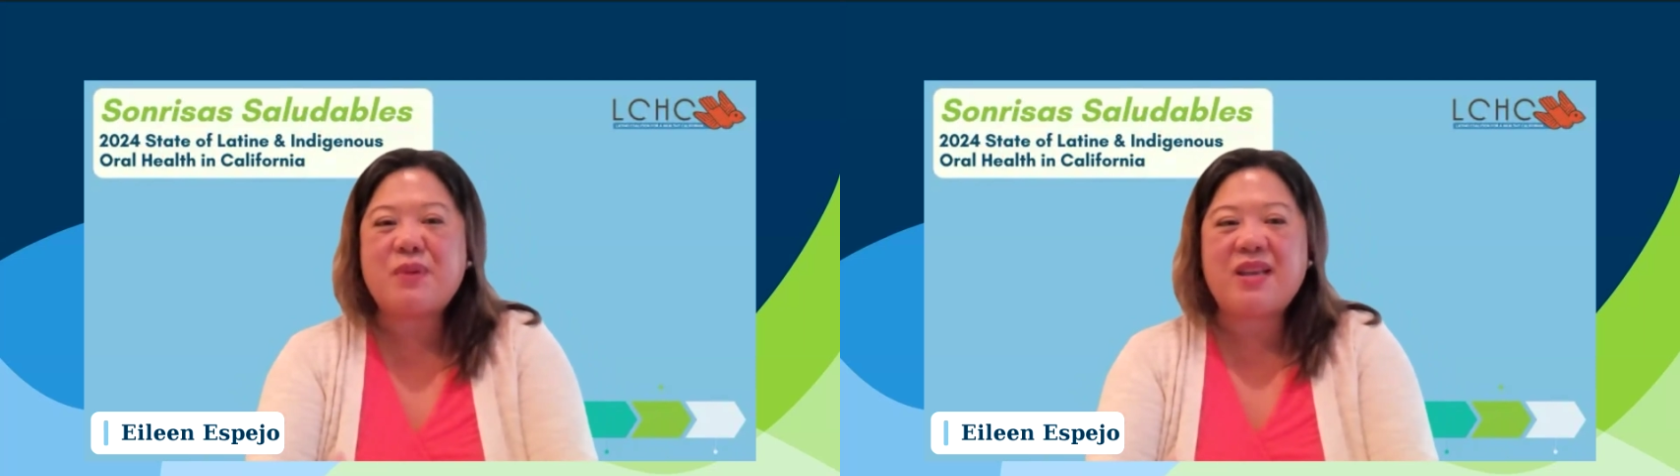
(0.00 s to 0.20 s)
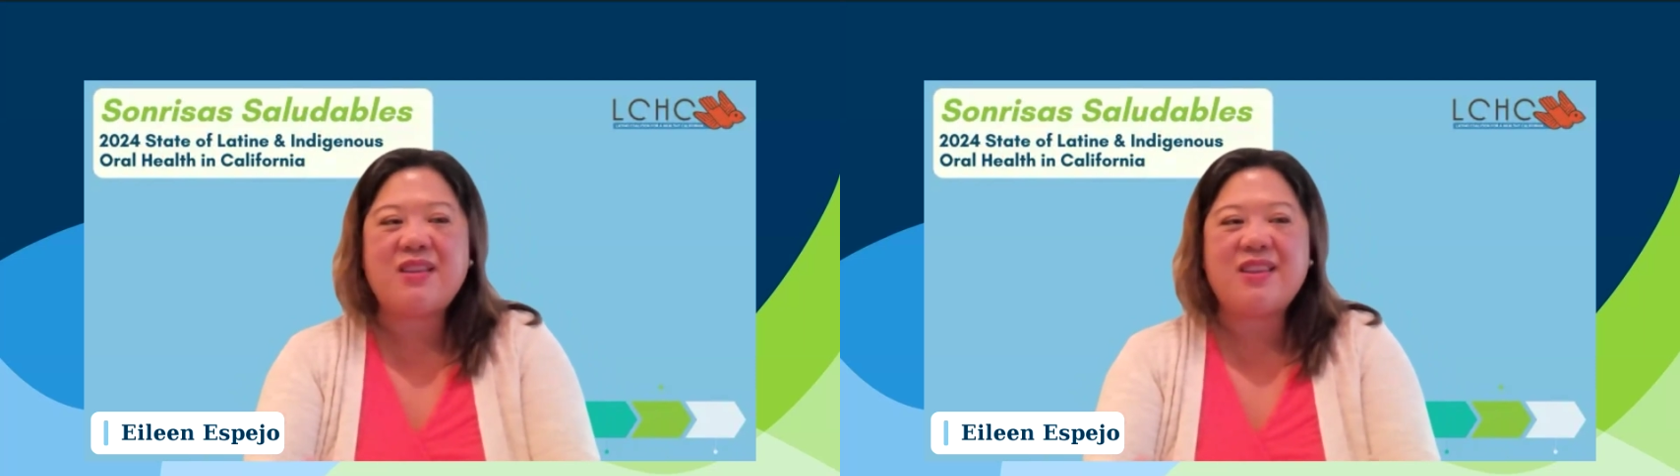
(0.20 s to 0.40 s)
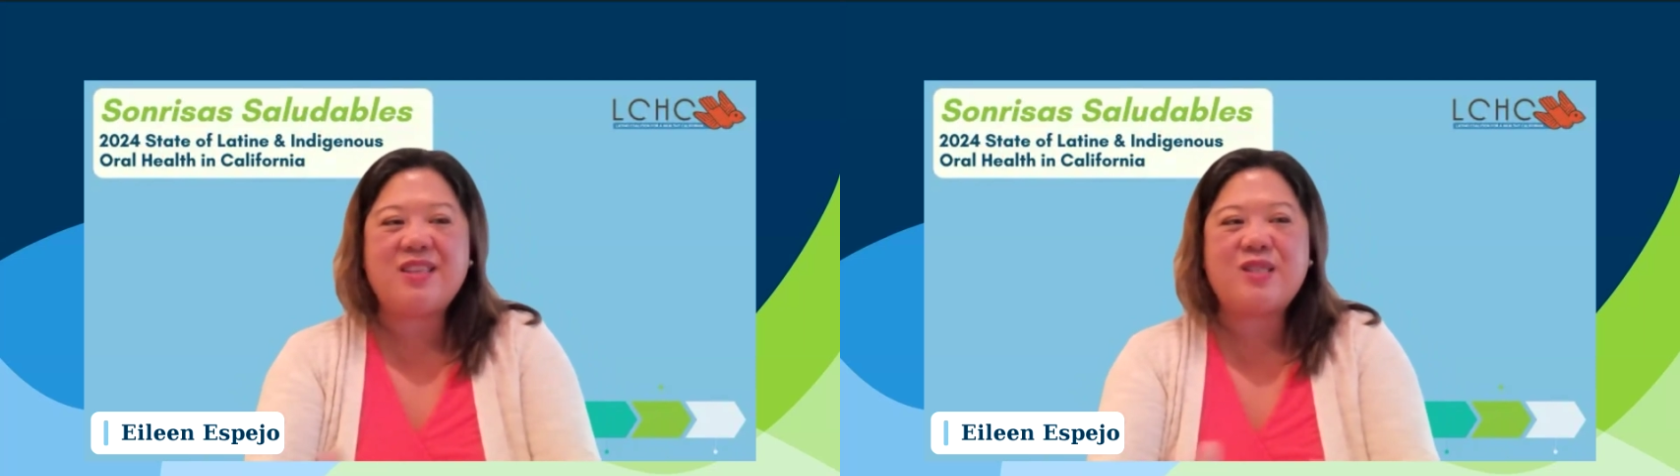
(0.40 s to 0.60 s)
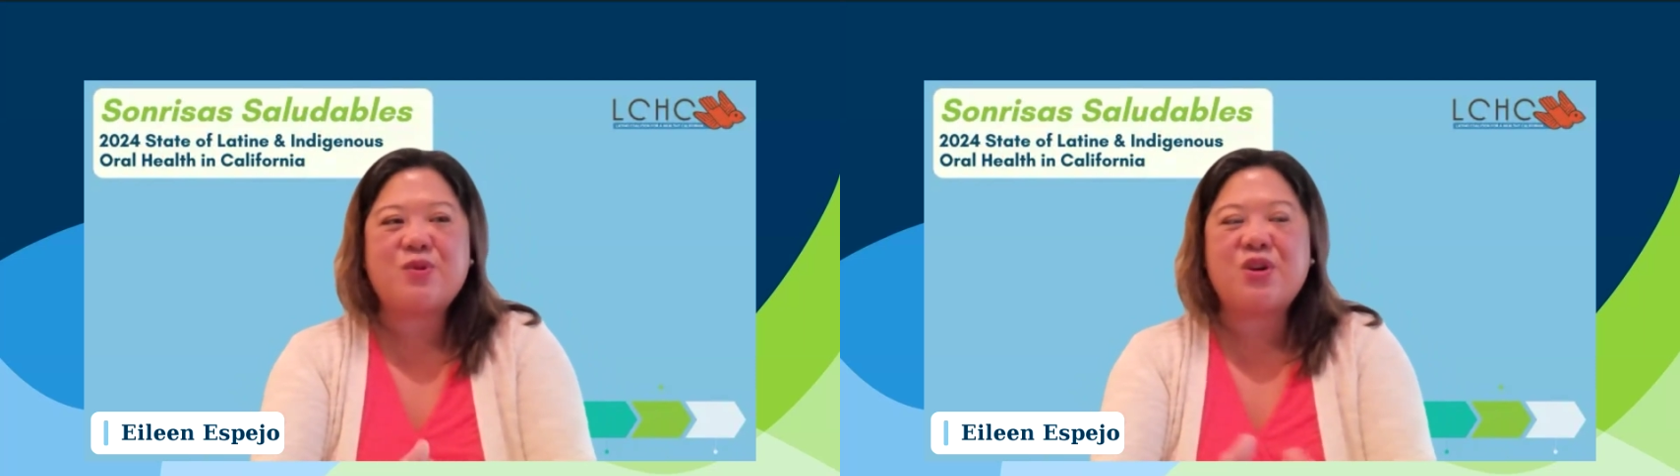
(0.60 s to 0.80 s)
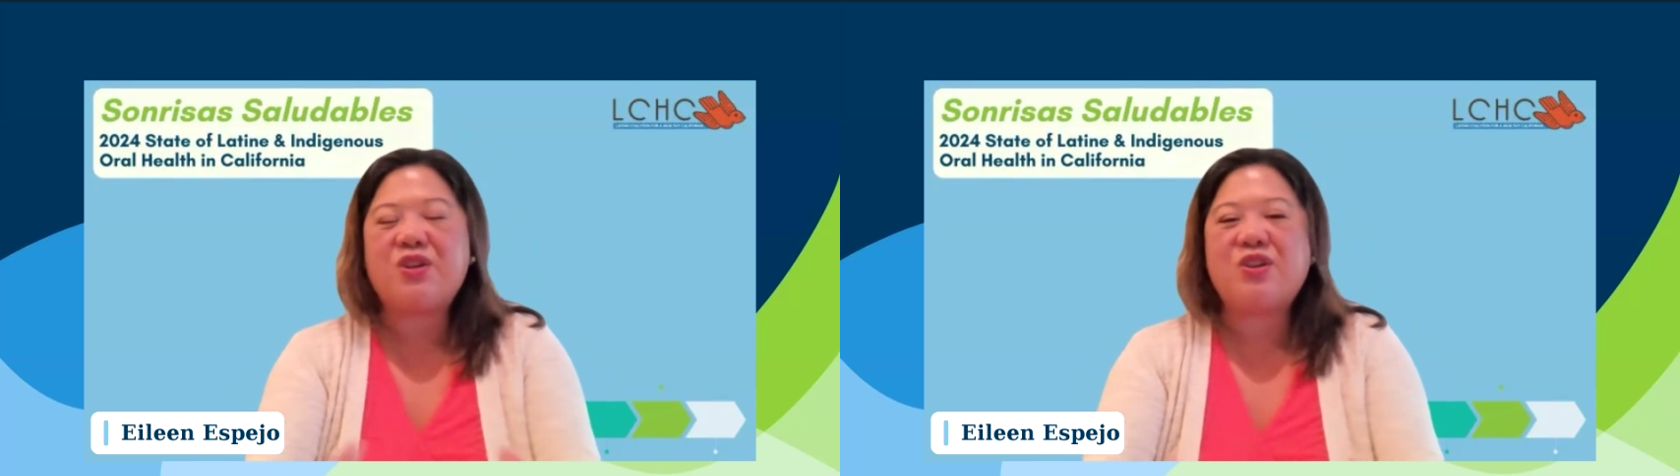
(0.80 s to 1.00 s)
but this
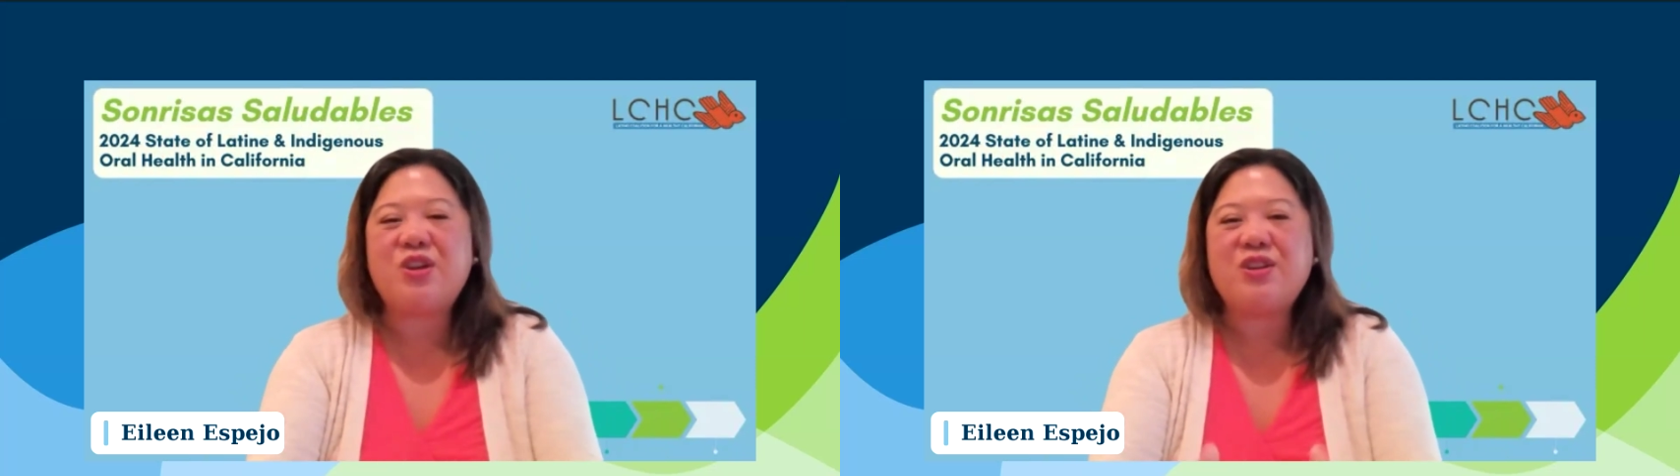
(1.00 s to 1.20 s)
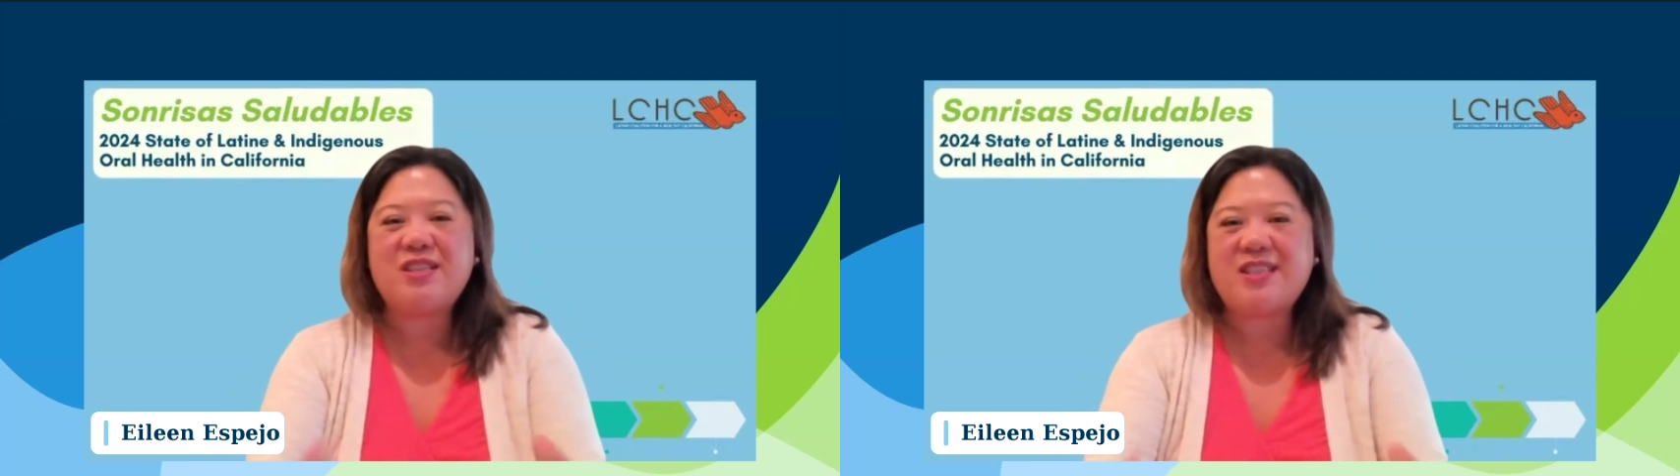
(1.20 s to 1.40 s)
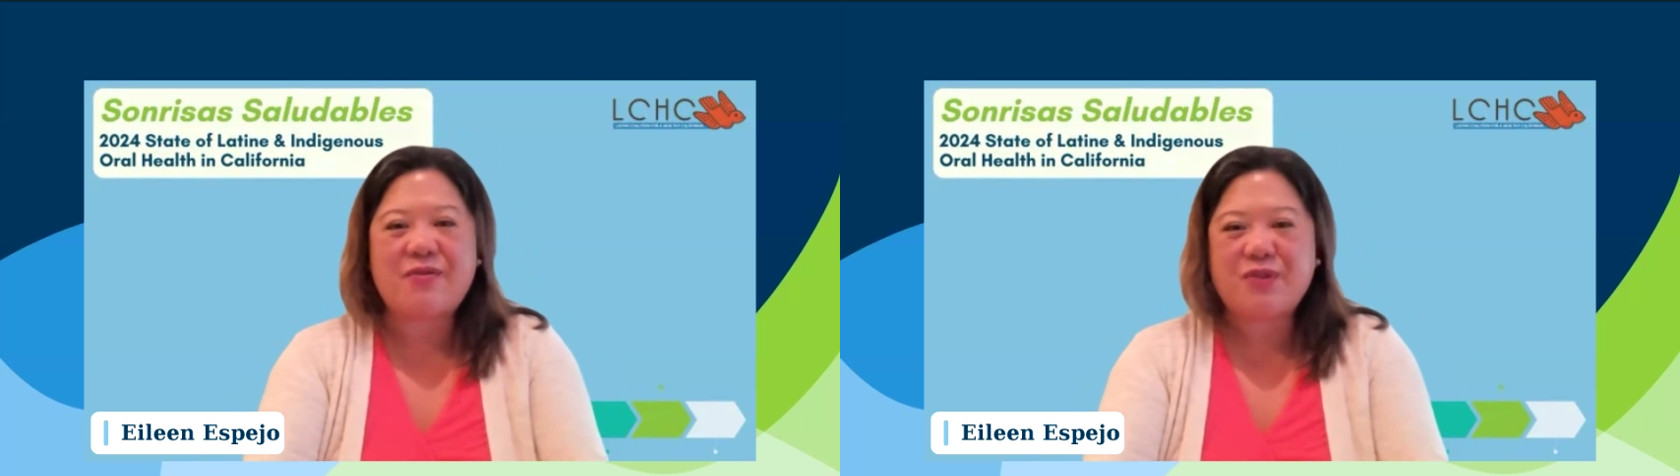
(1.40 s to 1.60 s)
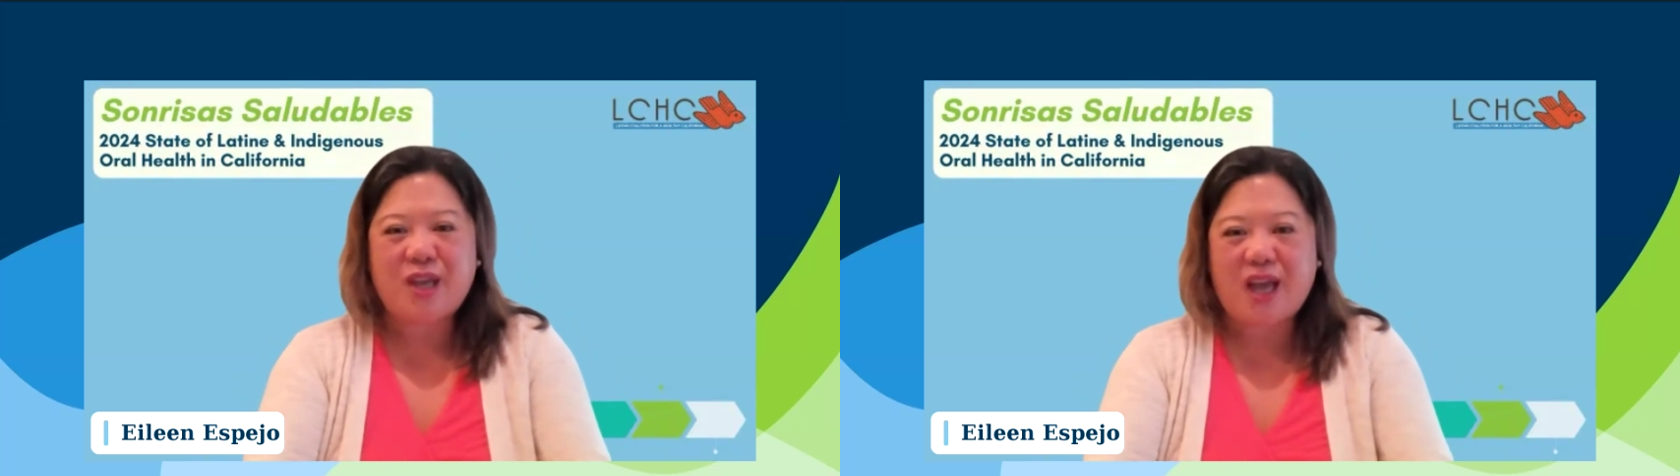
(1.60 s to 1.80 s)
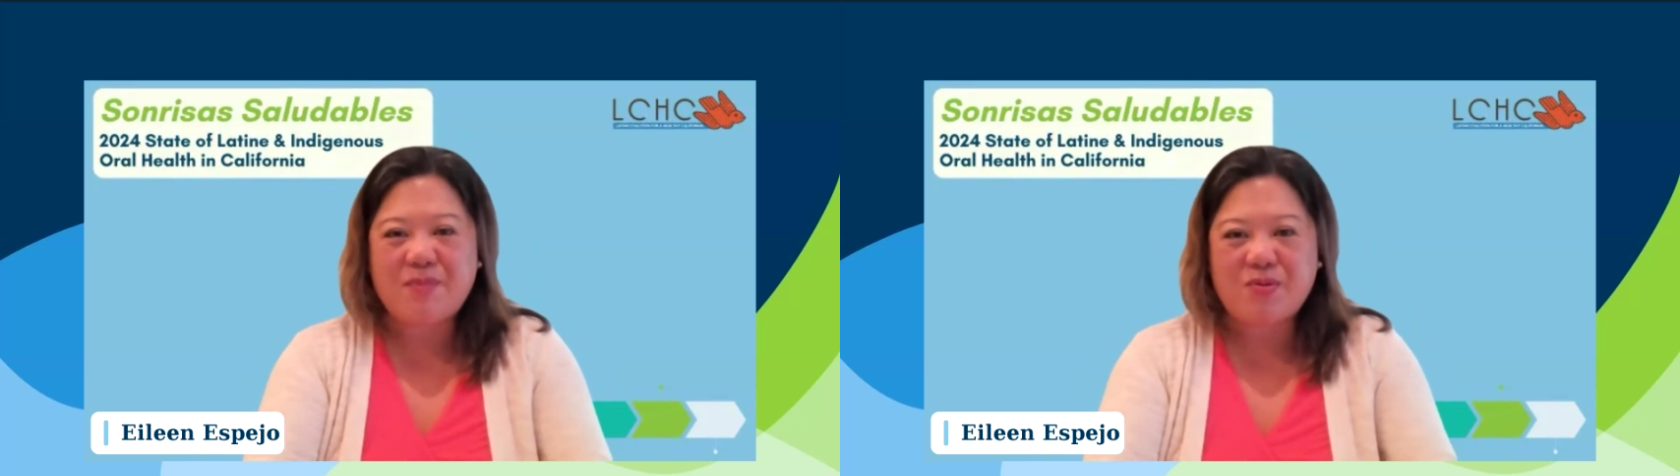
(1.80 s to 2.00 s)
work can
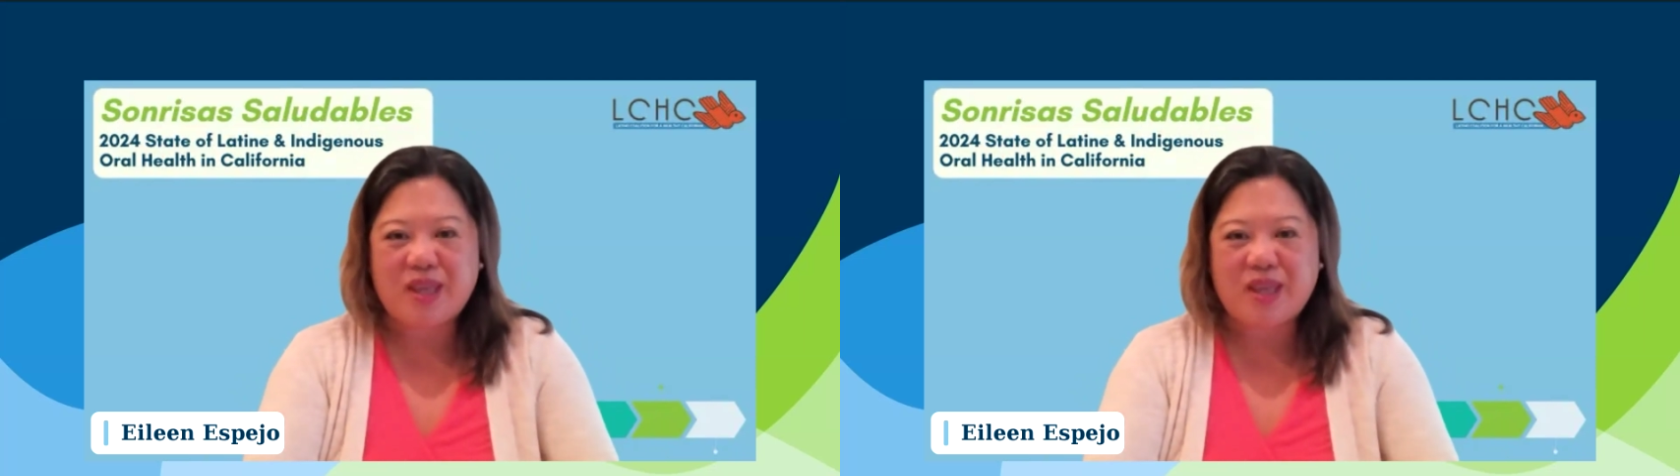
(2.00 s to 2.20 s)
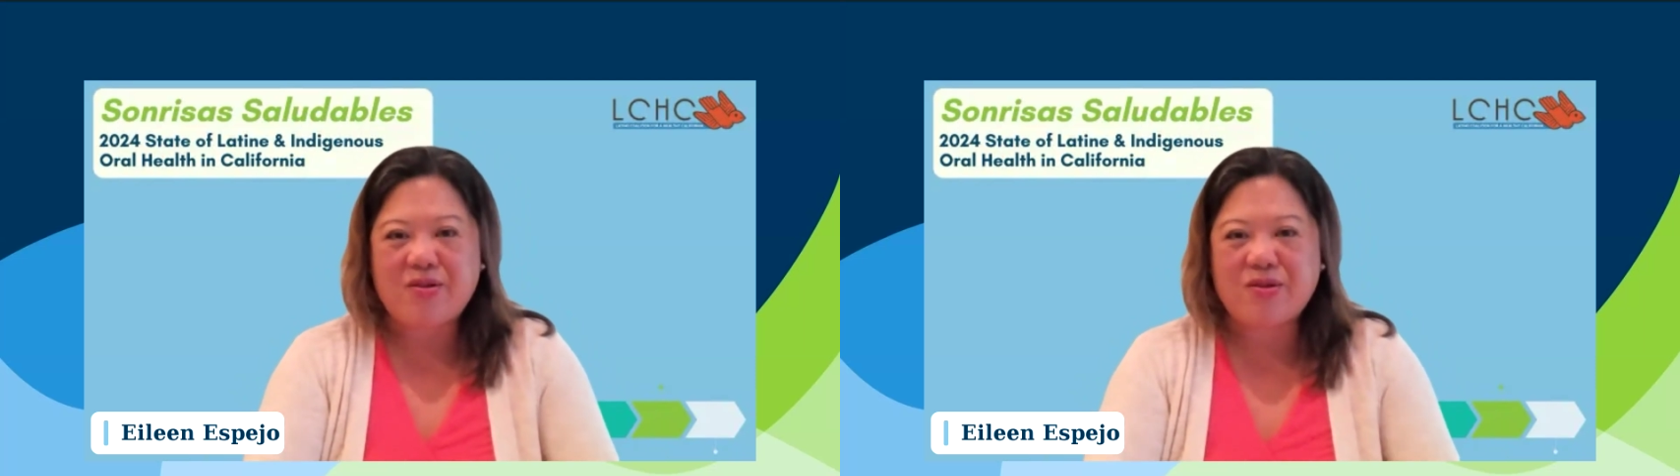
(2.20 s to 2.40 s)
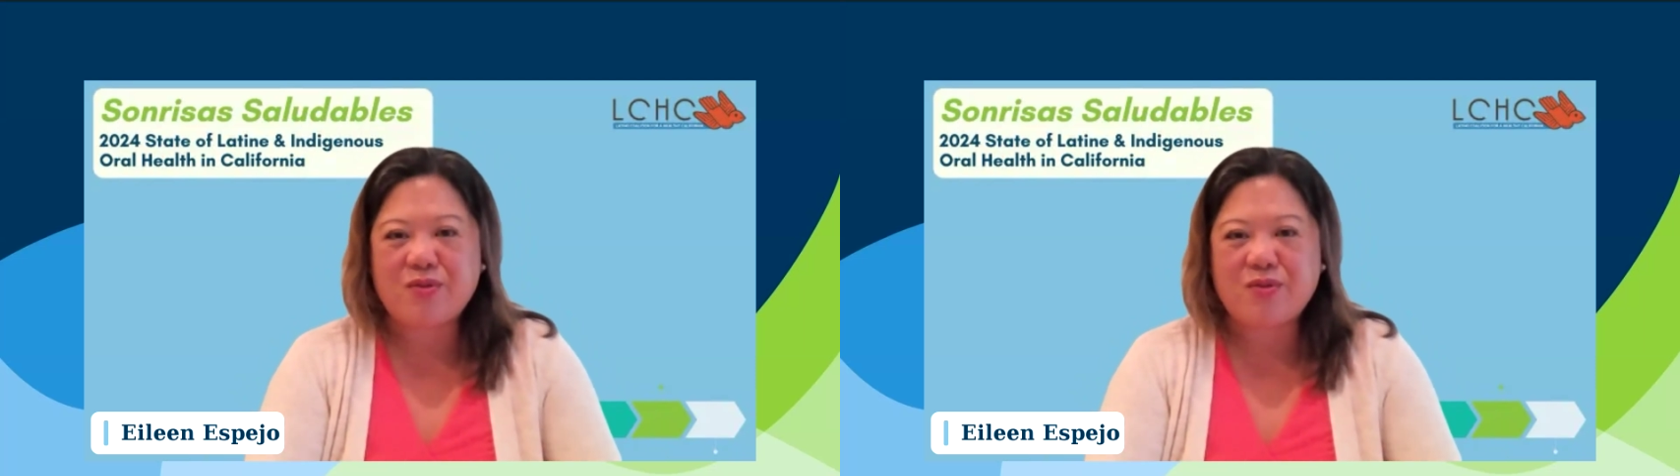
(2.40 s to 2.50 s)
definitely happen without